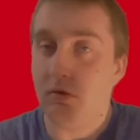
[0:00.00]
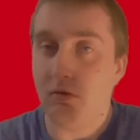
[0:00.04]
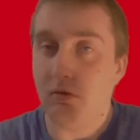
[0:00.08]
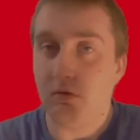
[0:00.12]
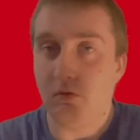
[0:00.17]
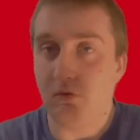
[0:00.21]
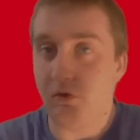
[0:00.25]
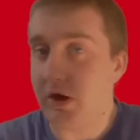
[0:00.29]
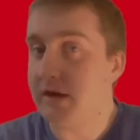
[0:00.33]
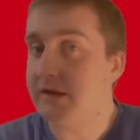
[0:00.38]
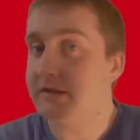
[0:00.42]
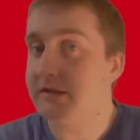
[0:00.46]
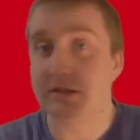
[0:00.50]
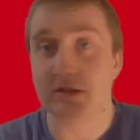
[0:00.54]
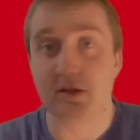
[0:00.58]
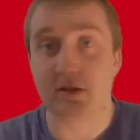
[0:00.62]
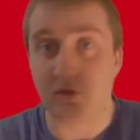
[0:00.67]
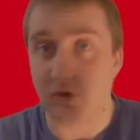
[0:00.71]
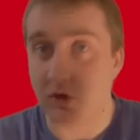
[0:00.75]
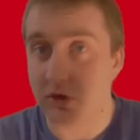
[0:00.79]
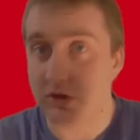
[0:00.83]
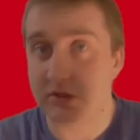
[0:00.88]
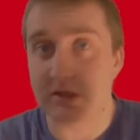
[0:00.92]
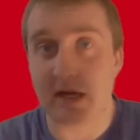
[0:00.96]
France is the
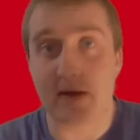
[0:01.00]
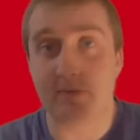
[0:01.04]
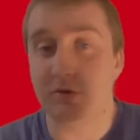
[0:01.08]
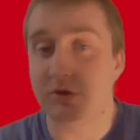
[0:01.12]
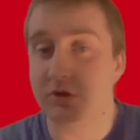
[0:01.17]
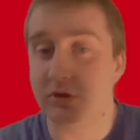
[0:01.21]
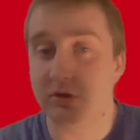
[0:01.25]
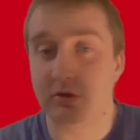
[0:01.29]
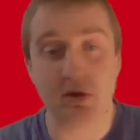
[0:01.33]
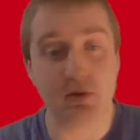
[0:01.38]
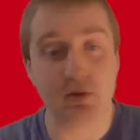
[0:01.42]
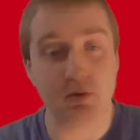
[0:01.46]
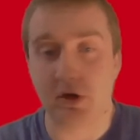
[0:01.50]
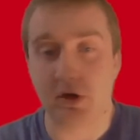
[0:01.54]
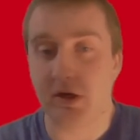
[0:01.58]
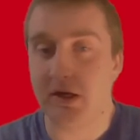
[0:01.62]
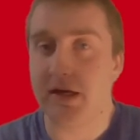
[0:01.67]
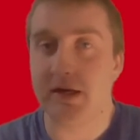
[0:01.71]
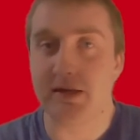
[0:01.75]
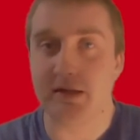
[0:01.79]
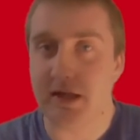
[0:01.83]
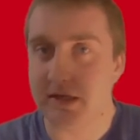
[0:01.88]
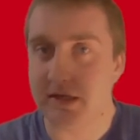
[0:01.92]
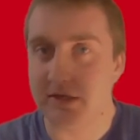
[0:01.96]
first opportunity we're going to
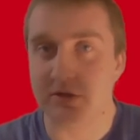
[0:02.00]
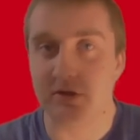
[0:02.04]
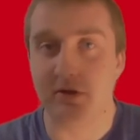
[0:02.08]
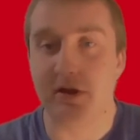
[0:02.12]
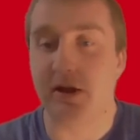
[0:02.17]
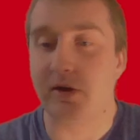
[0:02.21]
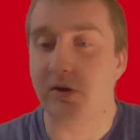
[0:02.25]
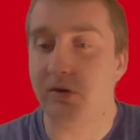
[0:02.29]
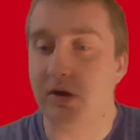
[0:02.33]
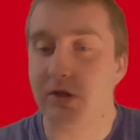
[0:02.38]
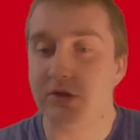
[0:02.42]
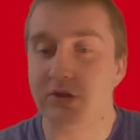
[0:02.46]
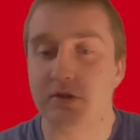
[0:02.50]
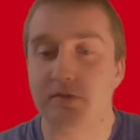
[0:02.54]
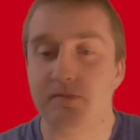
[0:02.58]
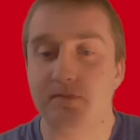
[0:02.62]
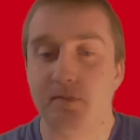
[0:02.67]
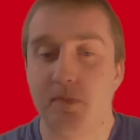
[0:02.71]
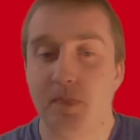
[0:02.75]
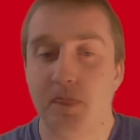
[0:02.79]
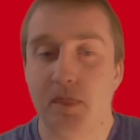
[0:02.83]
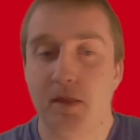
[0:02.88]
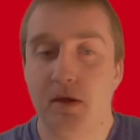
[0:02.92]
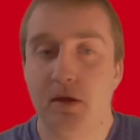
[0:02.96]
get to answer that question.
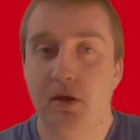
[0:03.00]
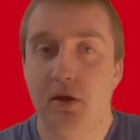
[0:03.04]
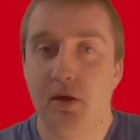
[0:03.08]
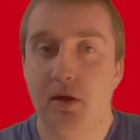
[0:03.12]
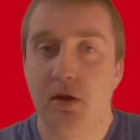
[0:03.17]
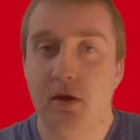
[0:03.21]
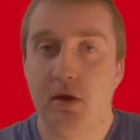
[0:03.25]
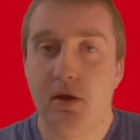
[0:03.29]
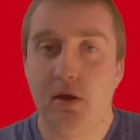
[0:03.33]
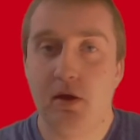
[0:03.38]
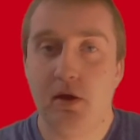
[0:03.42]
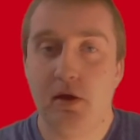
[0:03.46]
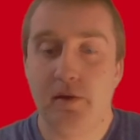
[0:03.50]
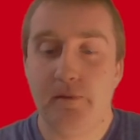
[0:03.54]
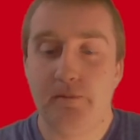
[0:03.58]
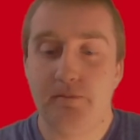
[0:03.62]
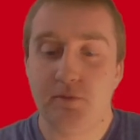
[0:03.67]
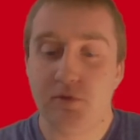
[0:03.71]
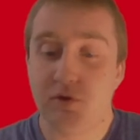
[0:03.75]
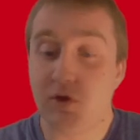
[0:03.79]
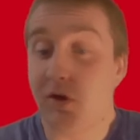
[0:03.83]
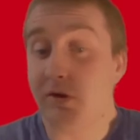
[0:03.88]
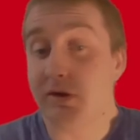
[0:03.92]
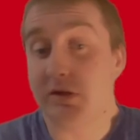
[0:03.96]

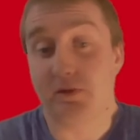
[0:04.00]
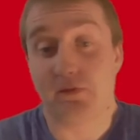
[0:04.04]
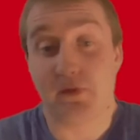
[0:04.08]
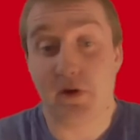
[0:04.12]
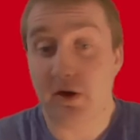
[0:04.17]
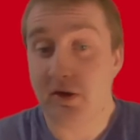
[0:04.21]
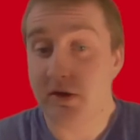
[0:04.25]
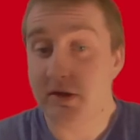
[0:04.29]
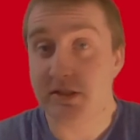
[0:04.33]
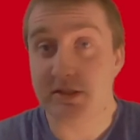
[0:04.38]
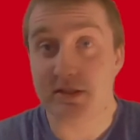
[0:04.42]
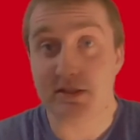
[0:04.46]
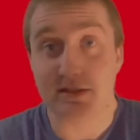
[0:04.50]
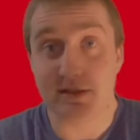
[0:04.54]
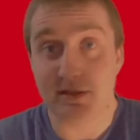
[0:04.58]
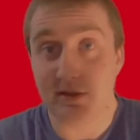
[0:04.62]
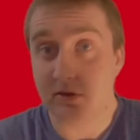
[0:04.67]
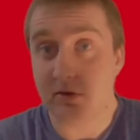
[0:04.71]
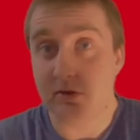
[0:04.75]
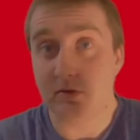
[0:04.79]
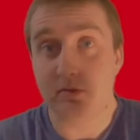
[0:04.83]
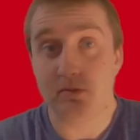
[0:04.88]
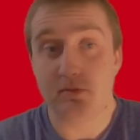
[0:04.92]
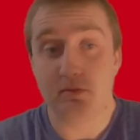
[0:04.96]
So it's fair to
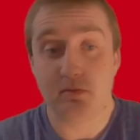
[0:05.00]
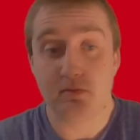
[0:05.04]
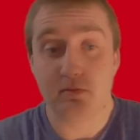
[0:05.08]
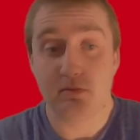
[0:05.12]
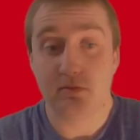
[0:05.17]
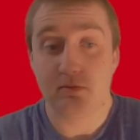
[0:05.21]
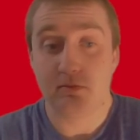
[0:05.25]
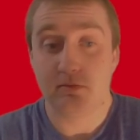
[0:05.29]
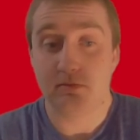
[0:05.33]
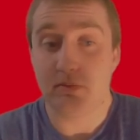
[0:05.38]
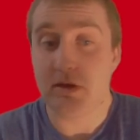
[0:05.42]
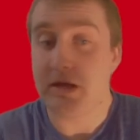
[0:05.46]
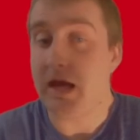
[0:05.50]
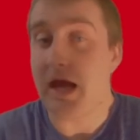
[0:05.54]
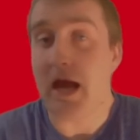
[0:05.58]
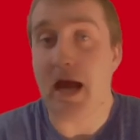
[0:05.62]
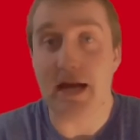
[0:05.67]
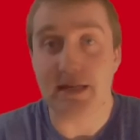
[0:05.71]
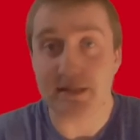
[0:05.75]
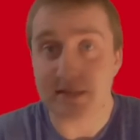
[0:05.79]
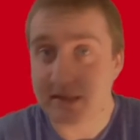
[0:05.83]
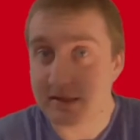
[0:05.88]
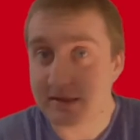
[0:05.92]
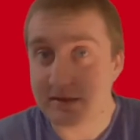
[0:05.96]
still be
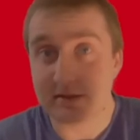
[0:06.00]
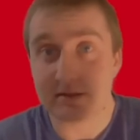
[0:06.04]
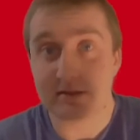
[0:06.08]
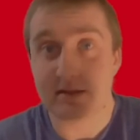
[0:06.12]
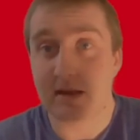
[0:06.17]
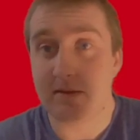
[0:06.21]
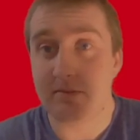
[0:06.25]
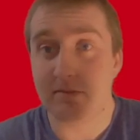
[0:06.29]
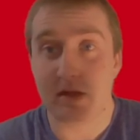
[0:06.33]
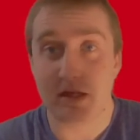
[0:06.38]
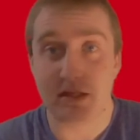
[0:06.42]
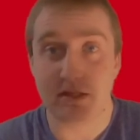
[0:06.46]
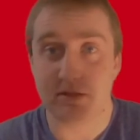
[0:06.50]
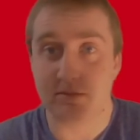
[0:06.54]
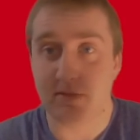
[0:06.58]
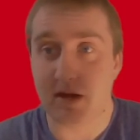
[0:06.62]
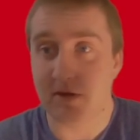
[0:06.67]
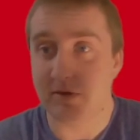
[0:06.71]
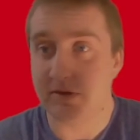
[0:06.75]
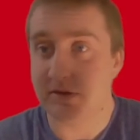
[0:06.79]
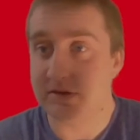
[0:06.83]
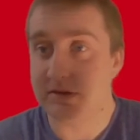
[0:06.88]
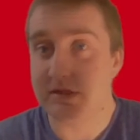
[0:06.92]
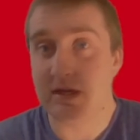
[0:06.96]
asking the same things
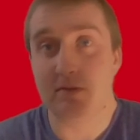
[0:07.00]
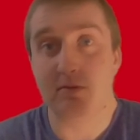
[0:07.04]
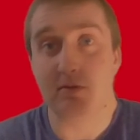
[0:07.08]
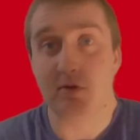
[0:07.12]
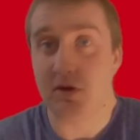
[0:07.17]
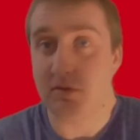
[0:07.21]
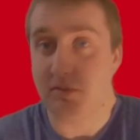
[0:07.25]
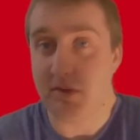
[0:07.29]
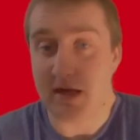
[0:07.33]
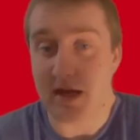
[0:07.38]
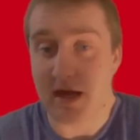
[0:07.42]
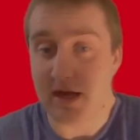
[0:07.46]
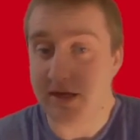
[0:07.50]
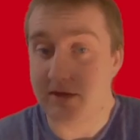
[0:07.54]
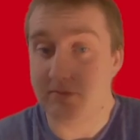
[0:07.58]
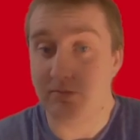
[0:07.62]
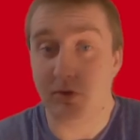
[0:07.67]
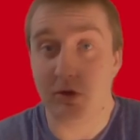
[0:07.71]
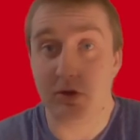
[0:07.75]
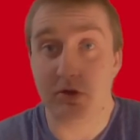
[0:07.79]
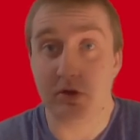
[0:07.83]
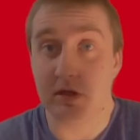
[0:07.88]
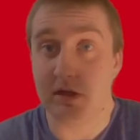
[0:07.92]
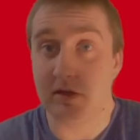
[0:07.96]
about this team and to be not
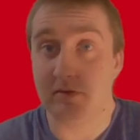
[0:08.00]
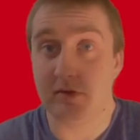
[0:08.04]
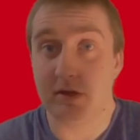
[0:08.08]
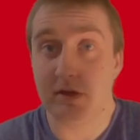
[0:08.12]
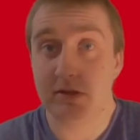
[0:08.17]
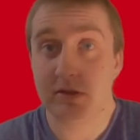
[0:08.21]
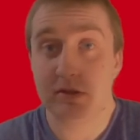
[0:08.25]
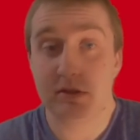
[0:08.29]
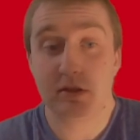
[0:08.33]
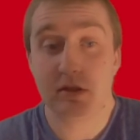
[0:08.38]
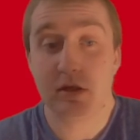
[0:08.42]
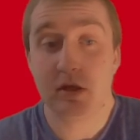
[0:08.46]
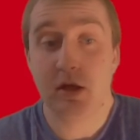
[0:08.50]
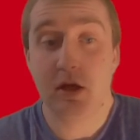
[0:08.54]
completely convinced.